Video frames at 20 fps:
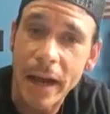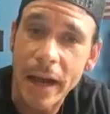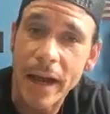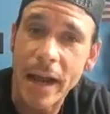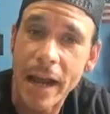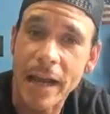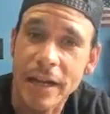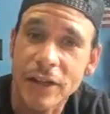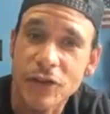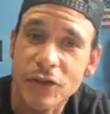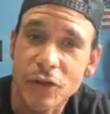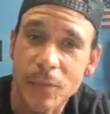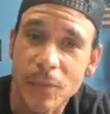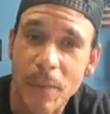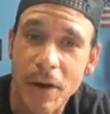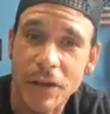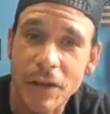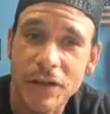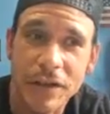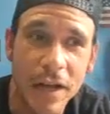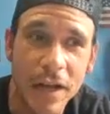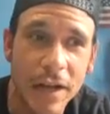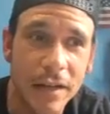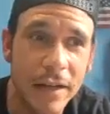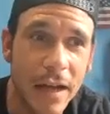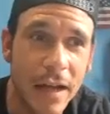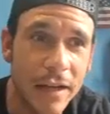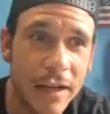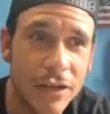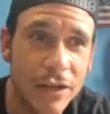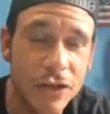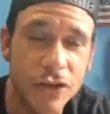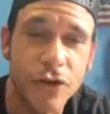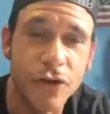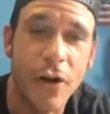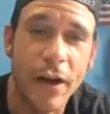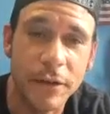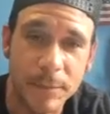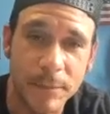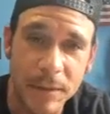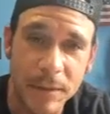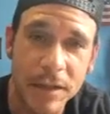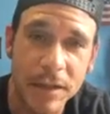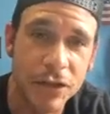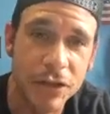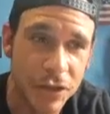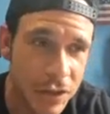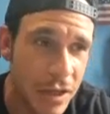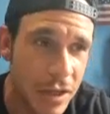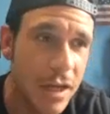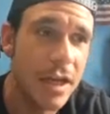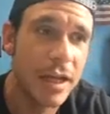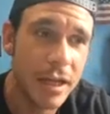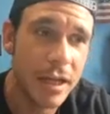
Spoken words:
I hate it so much that it just drives me to just